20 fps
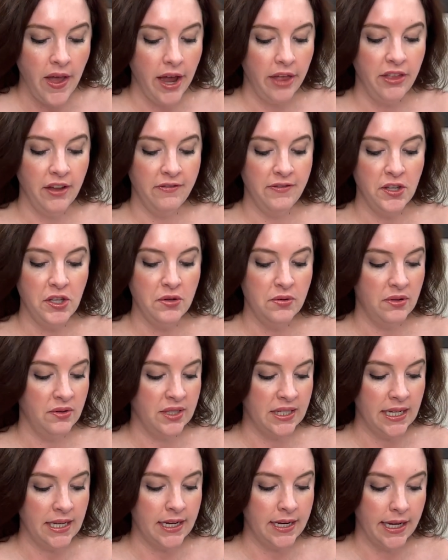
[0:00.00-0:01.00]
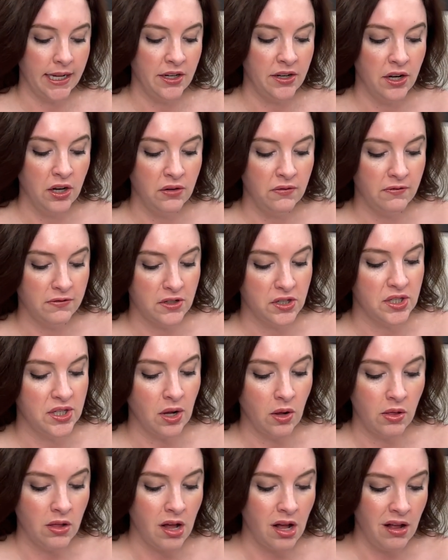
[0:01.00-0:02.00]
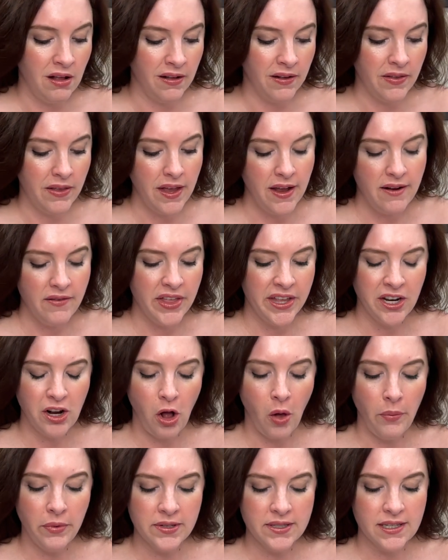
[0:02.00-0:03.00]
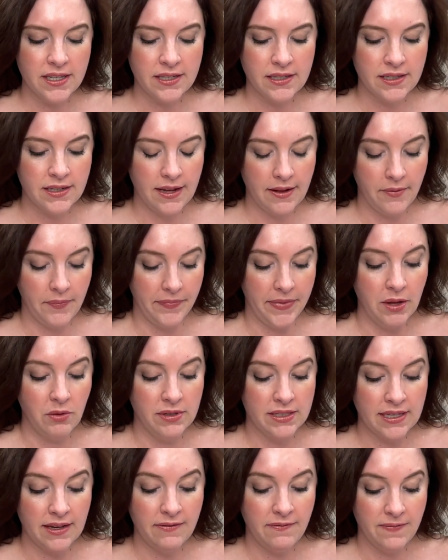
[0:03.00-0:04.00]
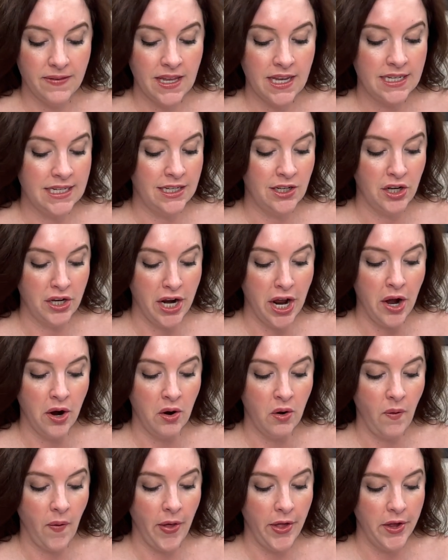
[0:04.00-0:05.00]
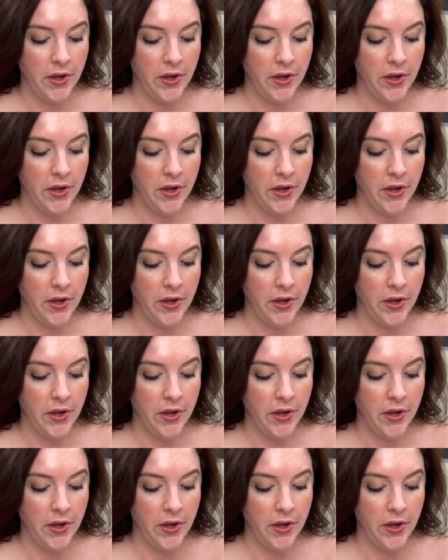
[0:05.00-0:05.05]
and the few who did had known for so long that it almost is it was as if they didn't know.